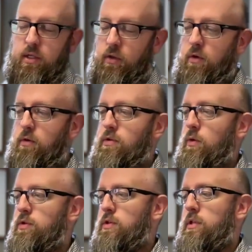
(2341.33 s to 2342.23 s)
other
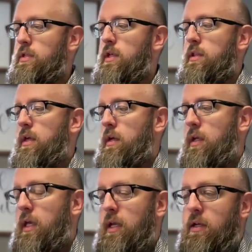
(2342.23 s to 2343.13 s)
sources that, that, that
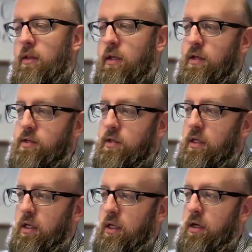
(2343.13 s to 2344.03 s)
get into this
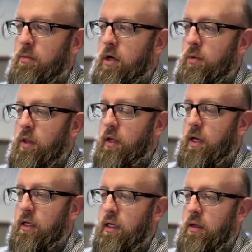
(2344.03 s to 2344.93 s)
in, in a better way than
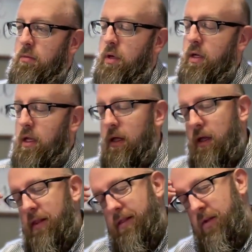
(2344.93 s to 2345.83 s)
I can. But
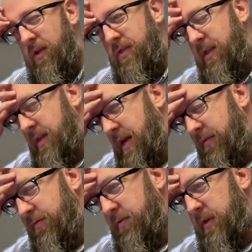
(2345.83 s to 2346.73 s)
the only thing that
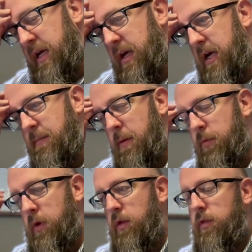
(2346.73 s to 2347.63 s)
I've that I could come up
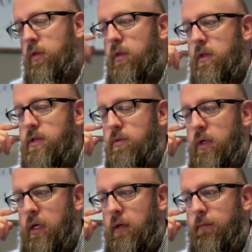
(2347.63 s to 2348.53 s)
with this week